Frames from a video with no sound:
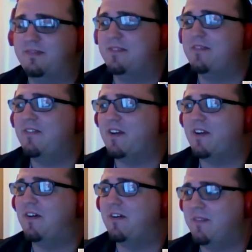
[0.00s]
But it may
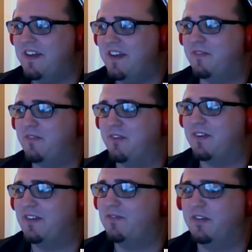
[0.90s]
very well be if you're
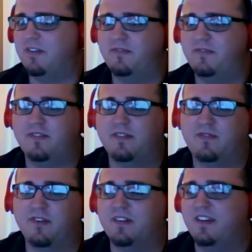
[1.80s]
a
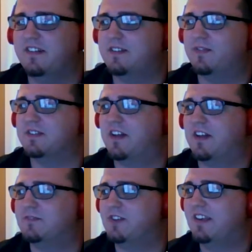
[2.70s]
nihilist, if it's not
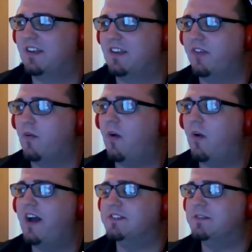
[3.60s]
objective. Like,
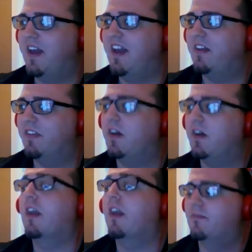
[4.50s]
why is it bad?
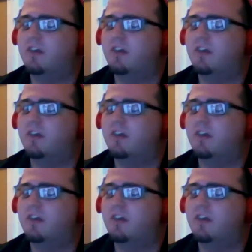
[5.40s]
Okay.